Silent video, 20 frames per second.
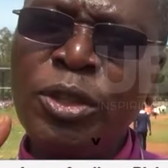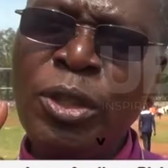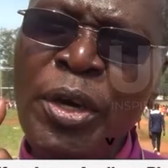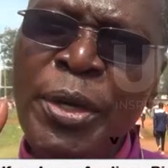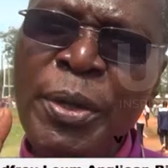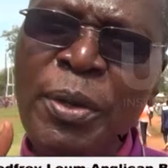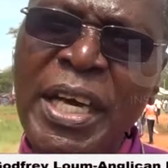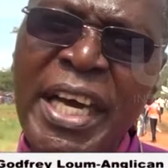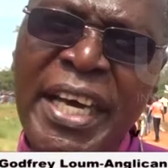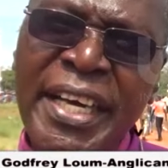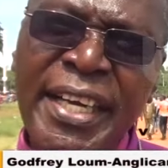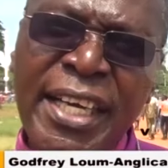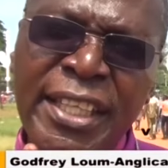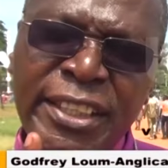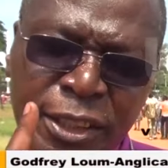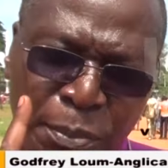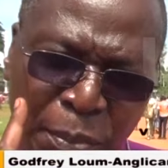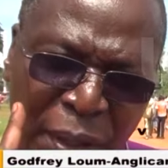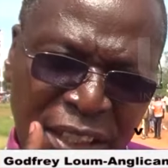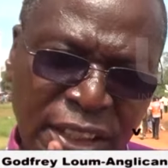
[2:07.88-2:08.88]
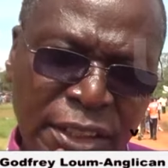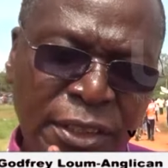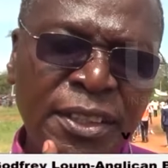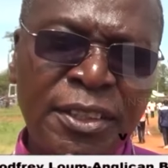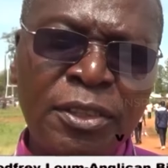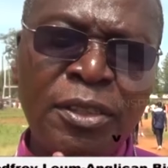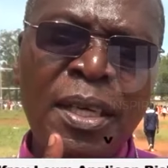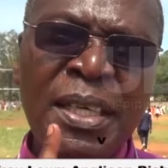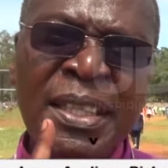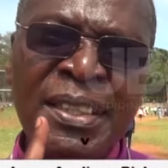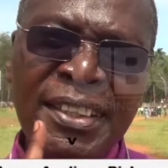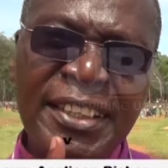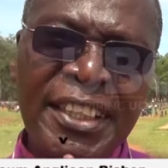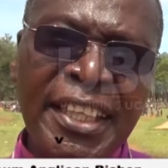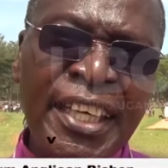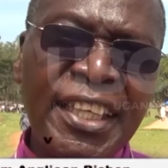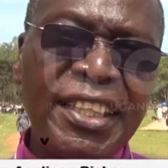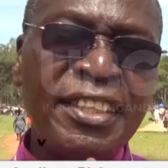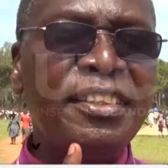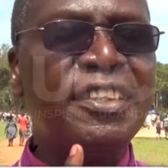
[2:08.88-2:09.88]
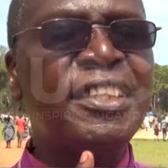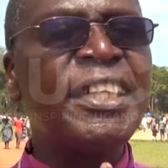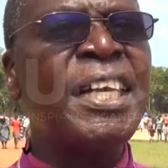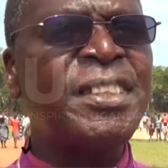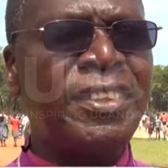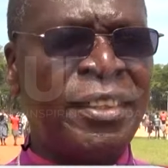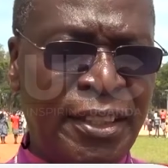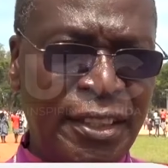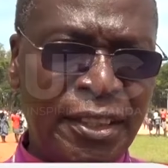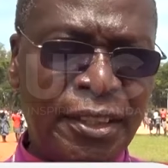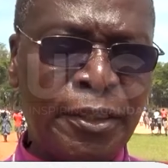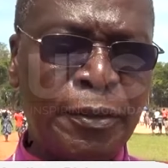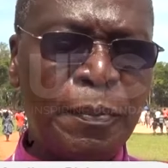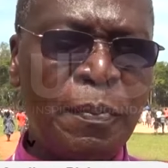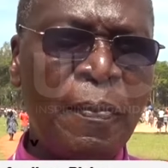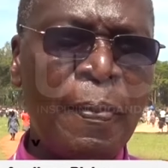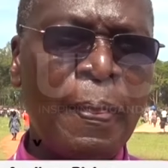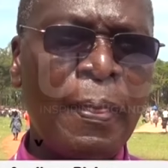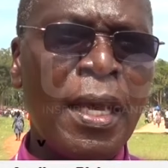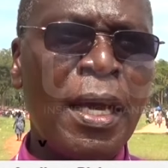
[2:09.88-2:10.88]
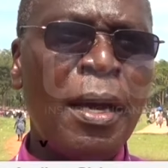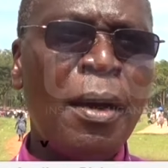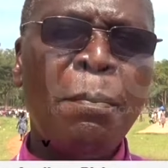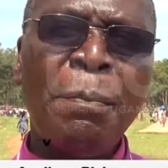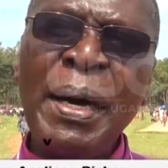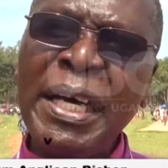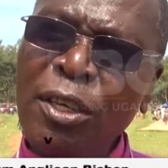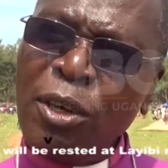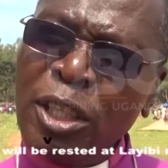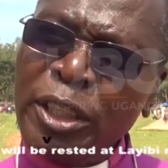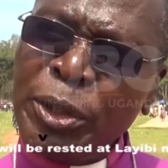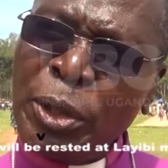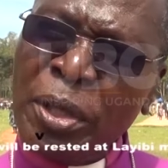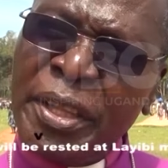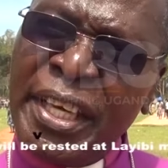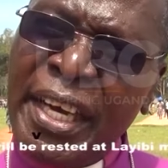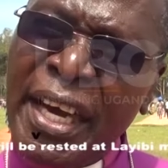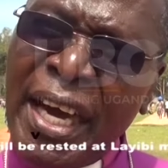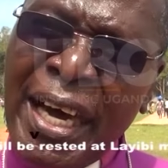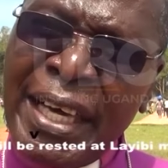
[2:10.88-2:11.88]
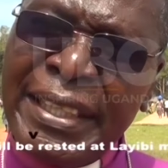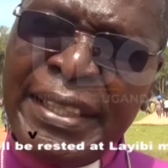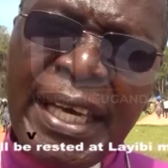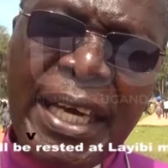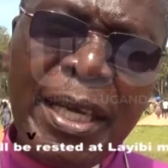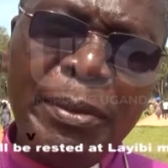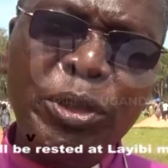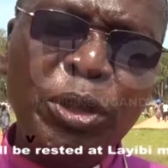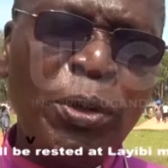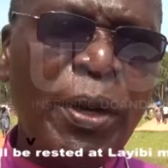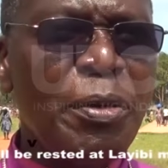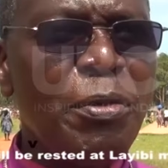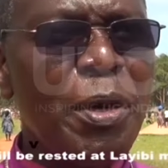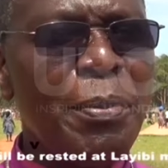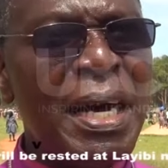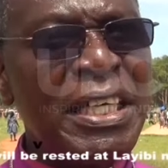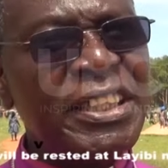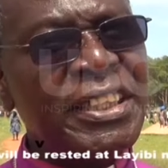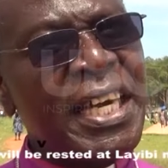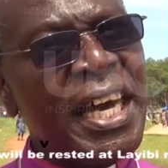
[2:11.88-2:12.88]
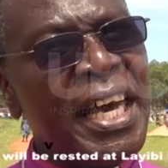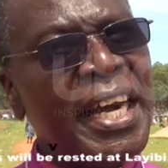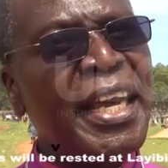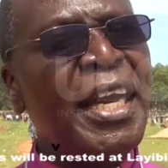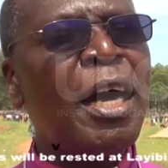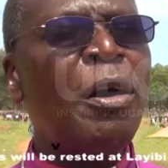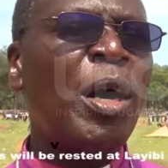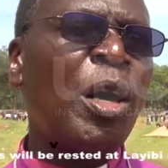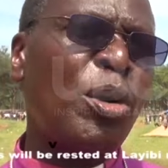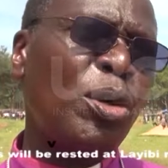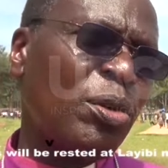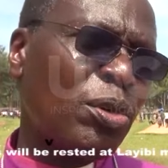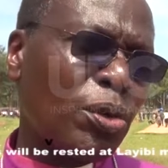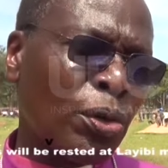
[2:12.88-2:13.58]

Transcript: So Ugandans must seek justice. But also there are times when we must carry our own